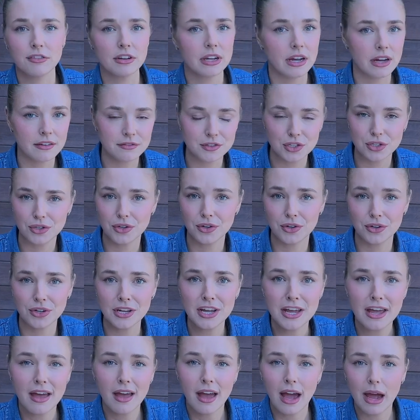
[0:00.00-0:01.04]
Every
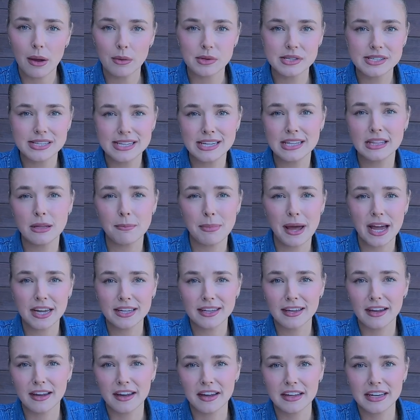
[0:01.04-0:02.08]
afternoon I would sit in the
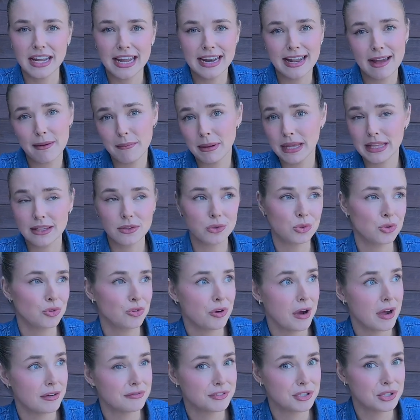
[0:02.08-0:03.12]
backyard and have my little
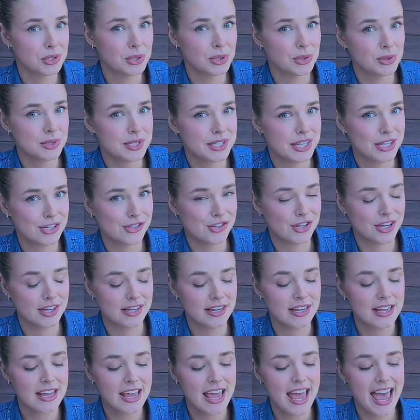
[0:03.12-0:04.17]
crafternoon
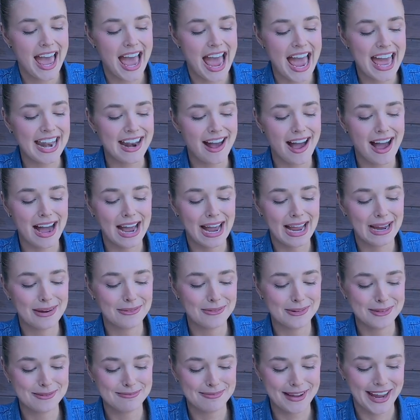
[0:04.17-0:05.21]
session, and
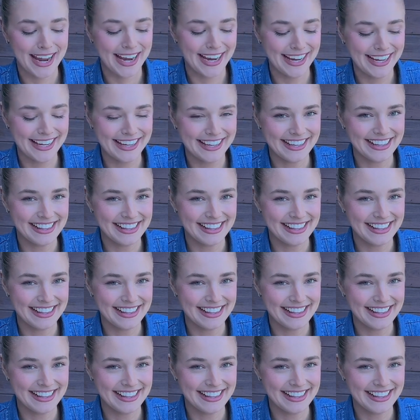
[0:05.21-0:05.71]
I would make